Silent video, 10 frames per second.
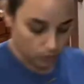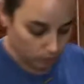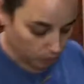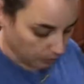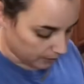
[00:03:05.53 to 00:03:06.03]

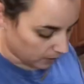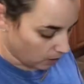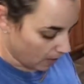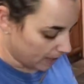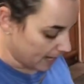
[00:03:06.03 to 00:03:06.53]
So we're going to
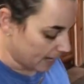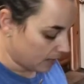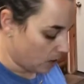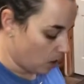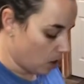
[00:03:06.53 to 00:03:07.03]
go ahead and
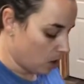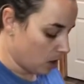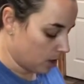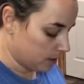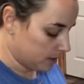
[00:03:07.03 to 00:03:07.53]
add
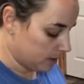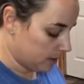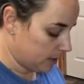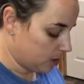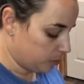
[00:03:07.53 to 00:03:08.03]
our
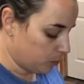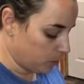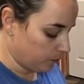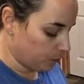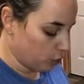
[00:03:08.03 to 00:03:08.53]

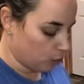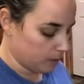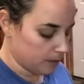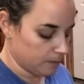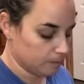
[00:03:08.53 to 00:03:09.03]
teaspoon of cumin.